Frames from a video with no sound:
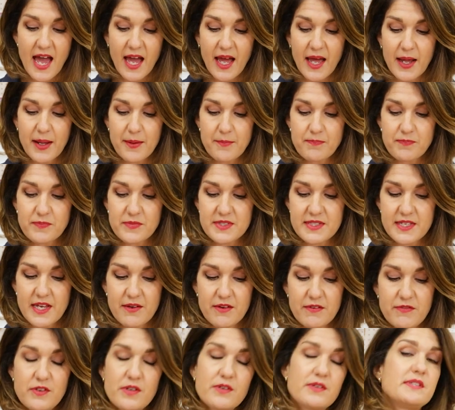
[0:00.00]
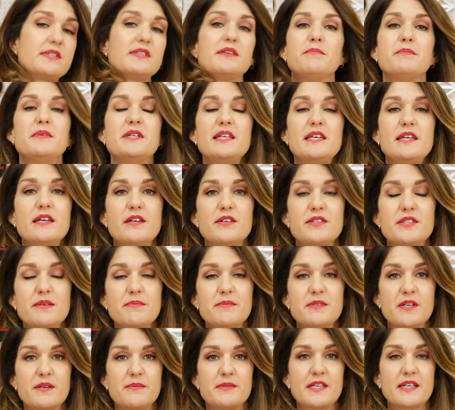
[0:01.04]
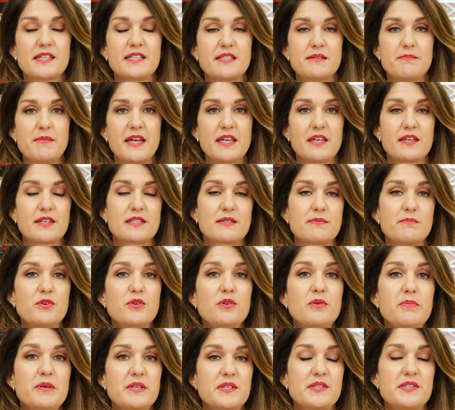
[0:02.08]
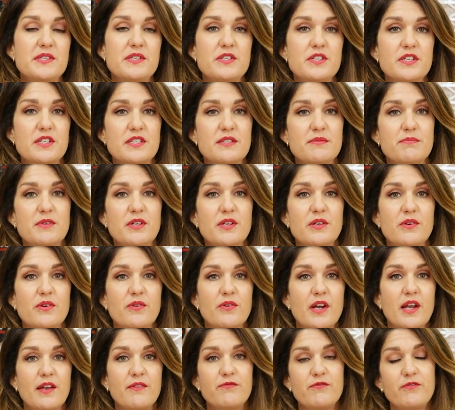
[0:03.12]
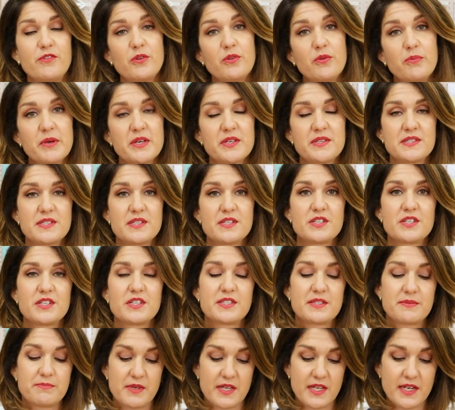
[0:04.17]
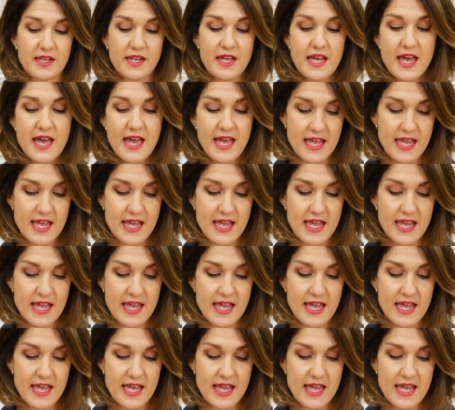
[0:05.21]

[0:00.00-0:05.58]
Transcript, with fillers: So if you're somebody who sometimes has to make a small bust adjustment or a full bust adjustment,